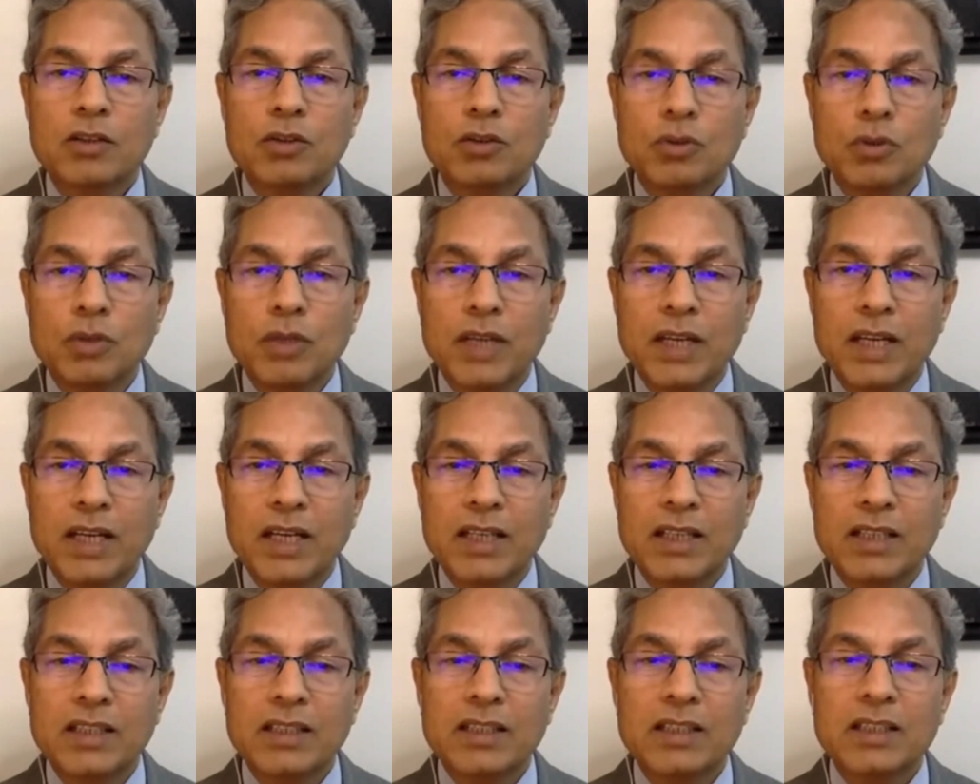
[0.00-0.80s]

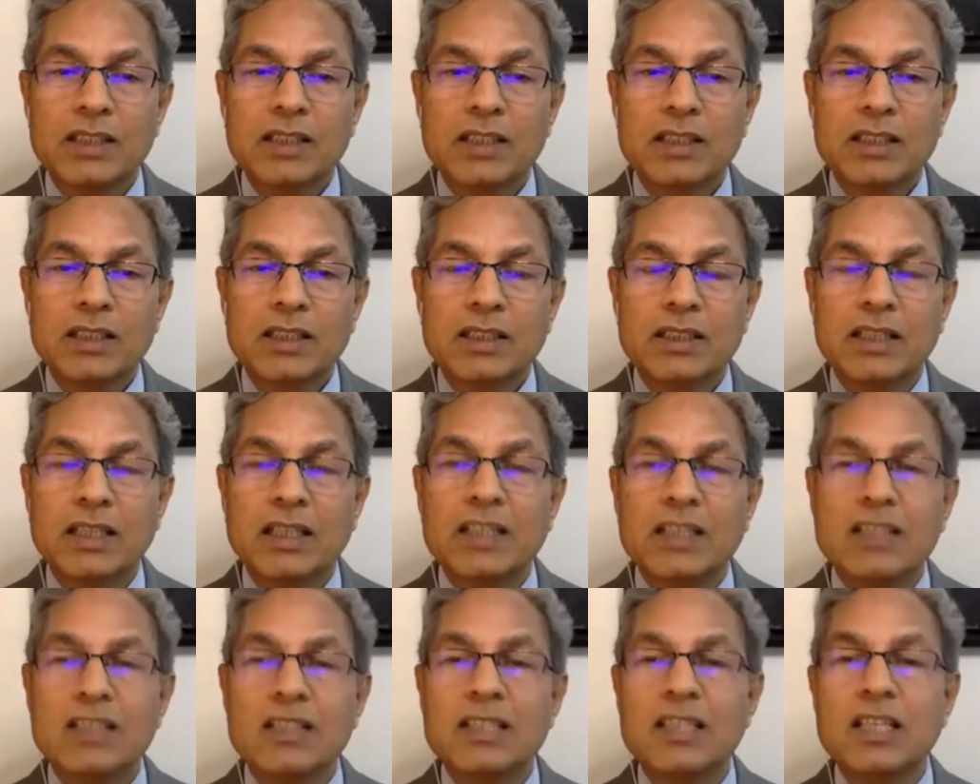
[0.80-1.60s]
Today,
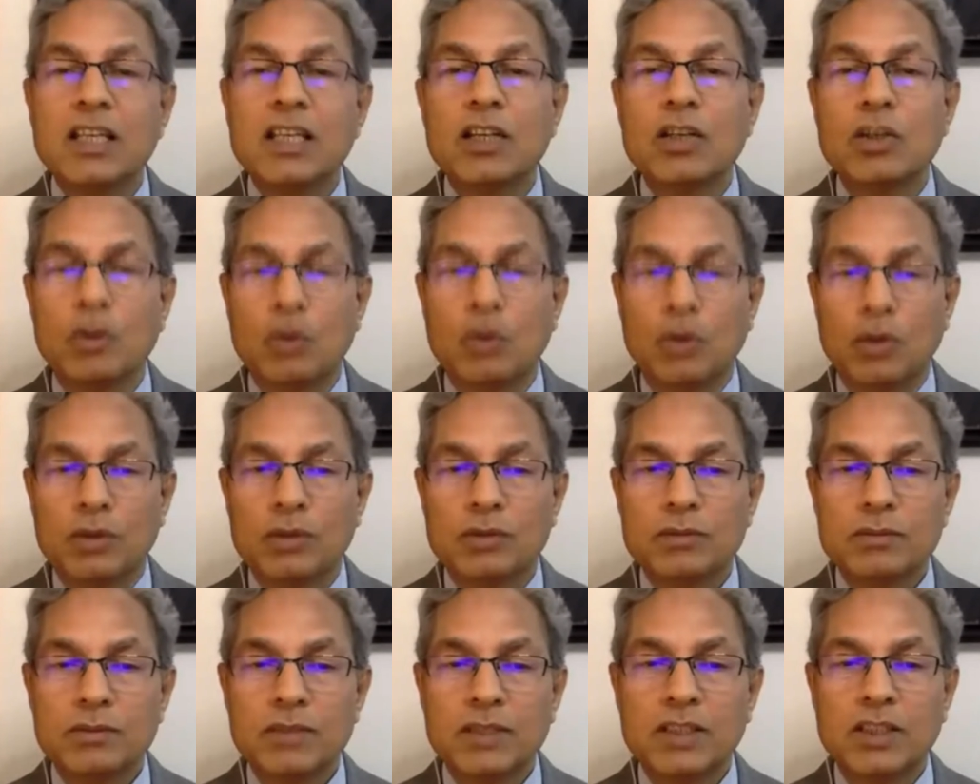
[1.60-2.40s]
there is 0
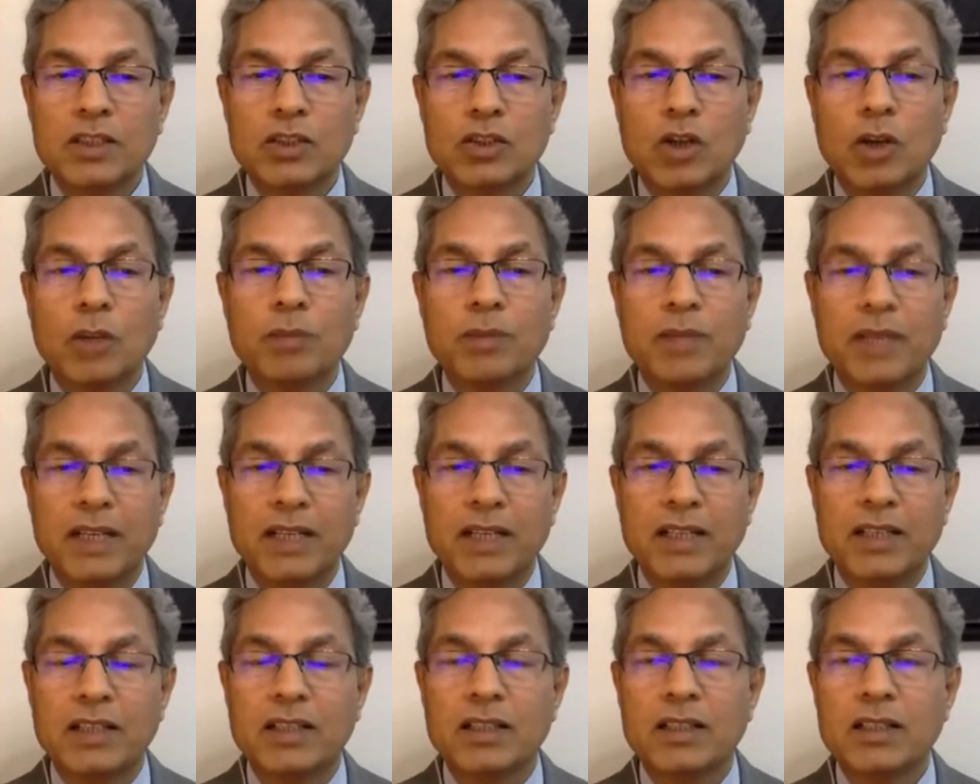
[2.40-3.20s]
in the top
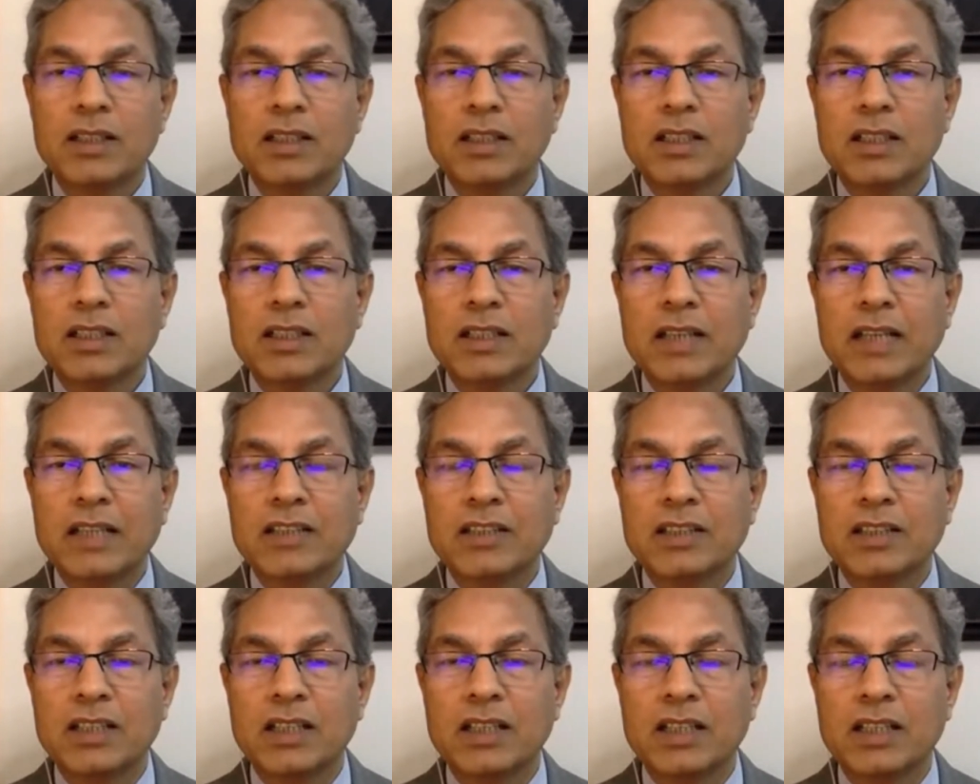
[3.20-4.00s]
10
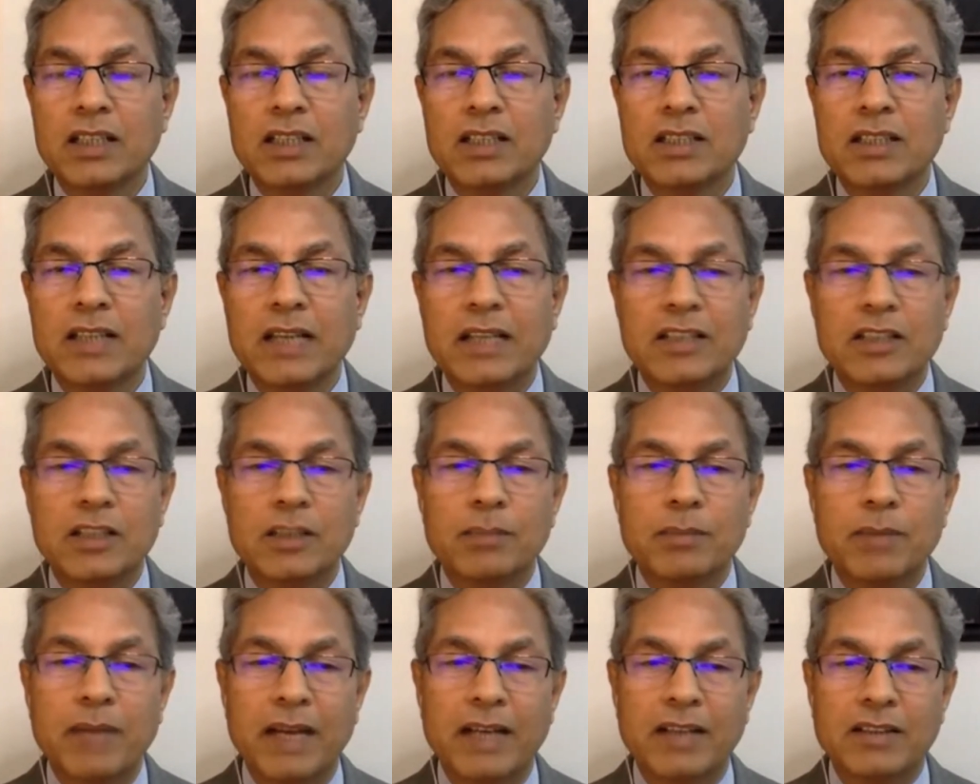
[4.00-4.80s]

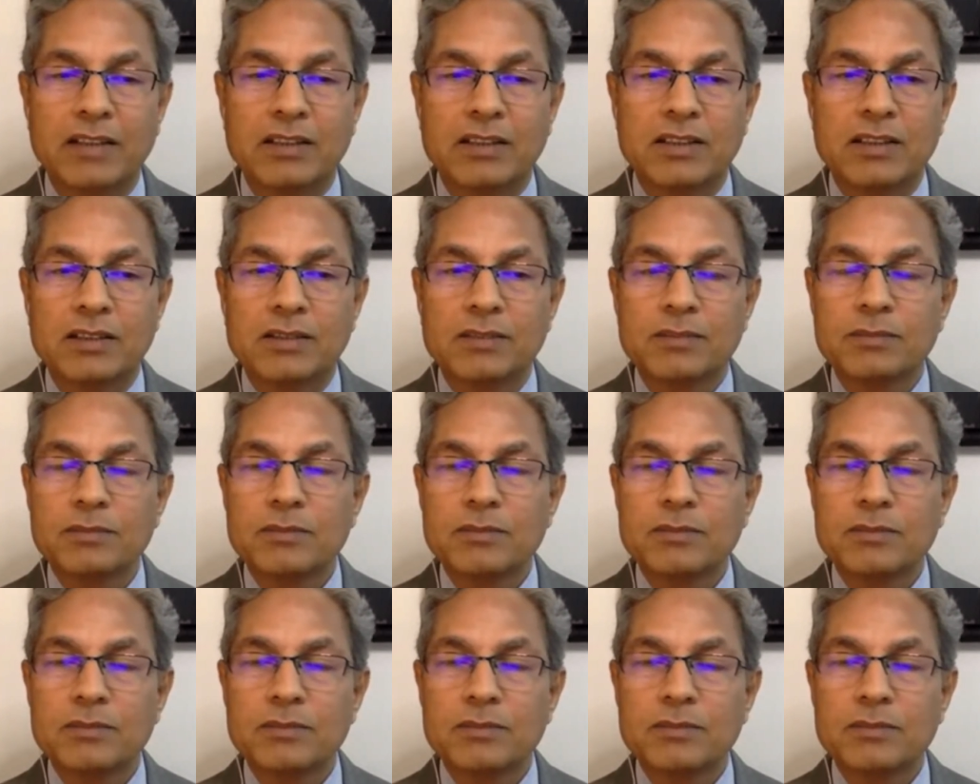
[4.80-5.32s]
international brands.